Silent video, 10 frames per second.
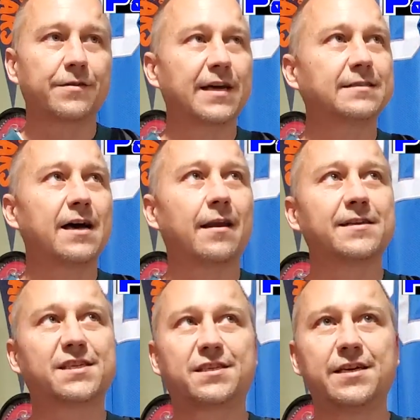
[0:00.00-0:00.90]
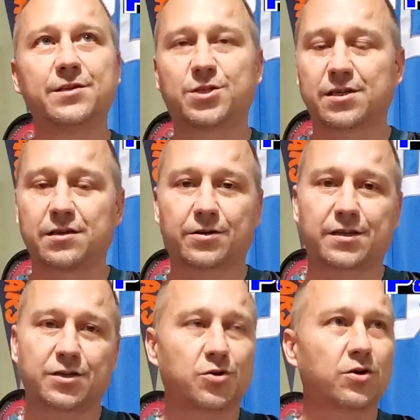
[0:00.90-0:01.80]
That Dallas D just looks
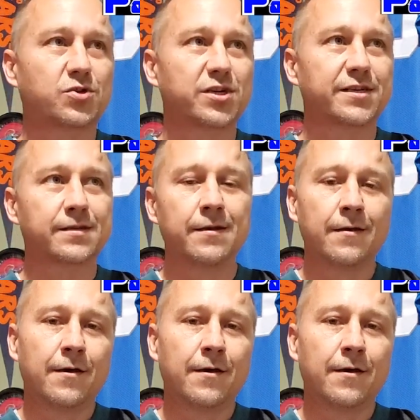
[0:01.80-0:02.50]
atrocious.